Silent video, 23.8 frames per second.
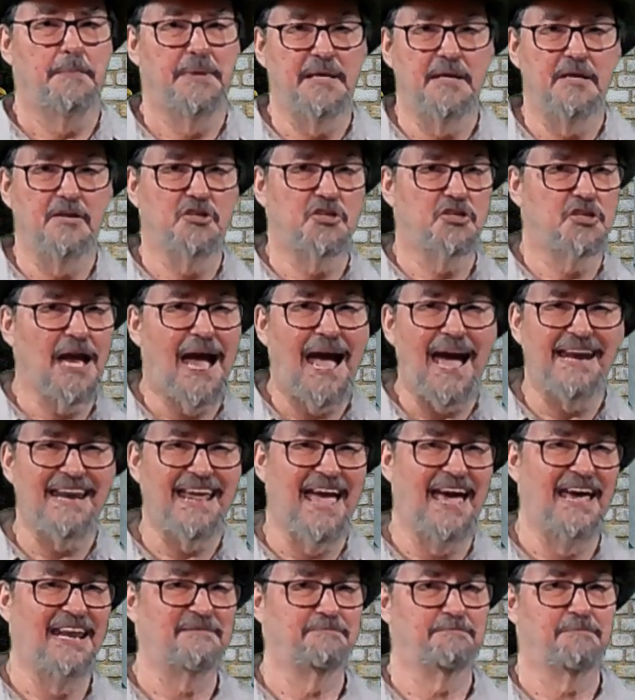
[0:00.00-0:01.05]
being
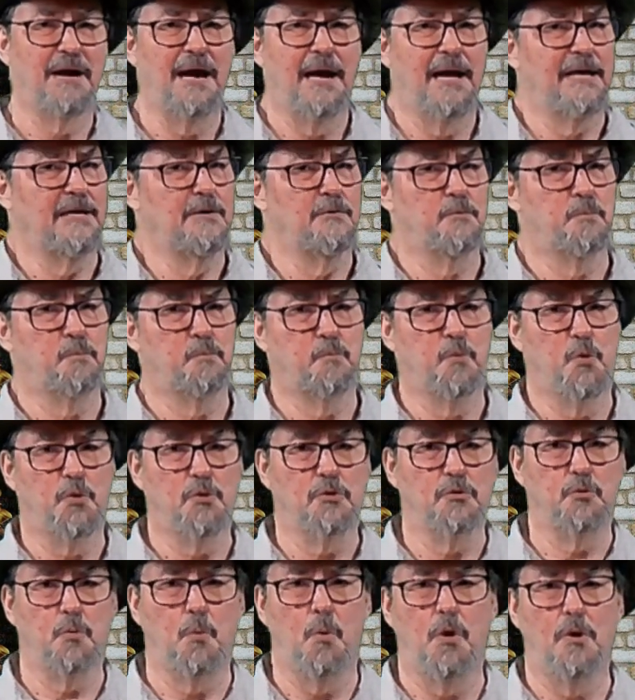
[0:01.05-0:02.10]
shot at by
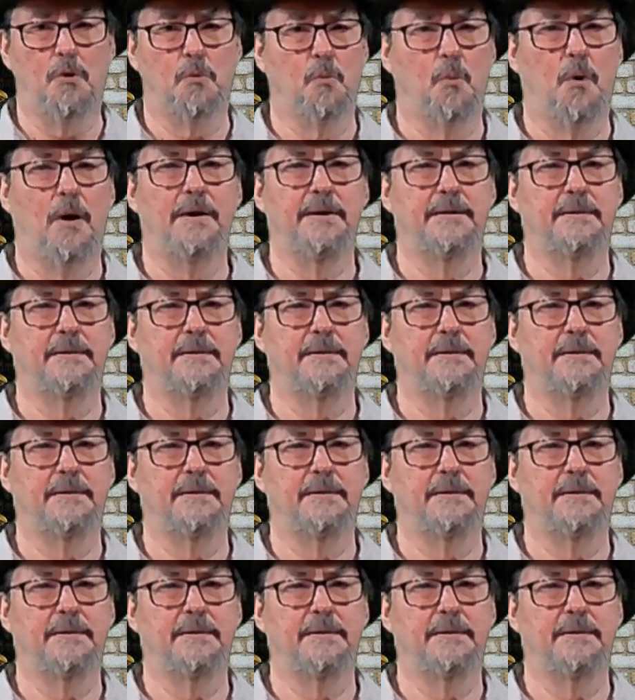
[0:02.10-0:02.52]
World War